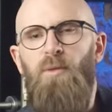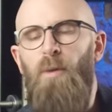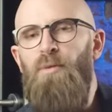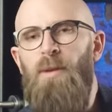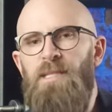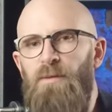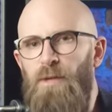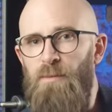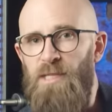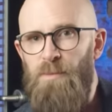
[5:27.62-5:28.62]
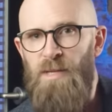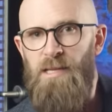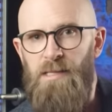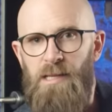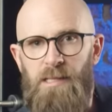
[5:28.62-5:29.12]
more primitive human
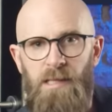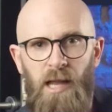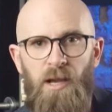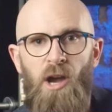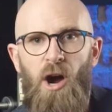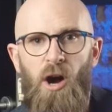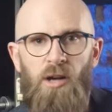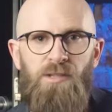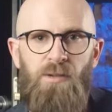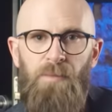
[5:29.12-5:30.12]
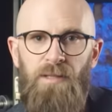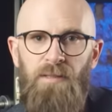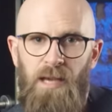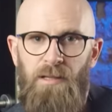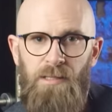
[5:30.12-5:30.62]
species like
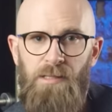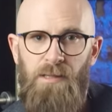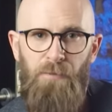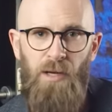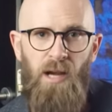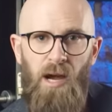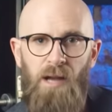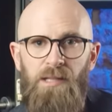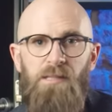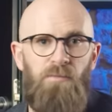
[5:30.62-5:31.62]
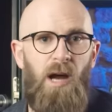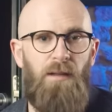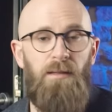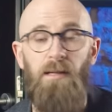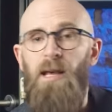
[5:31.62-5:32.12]
Australopithecus africanus
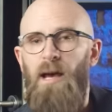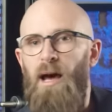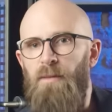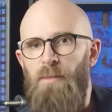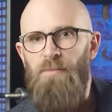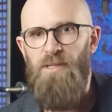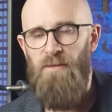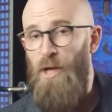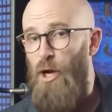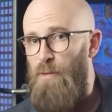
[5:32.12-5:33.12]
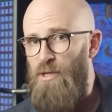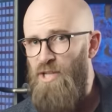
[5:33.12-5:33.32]
rather than other members of the Homo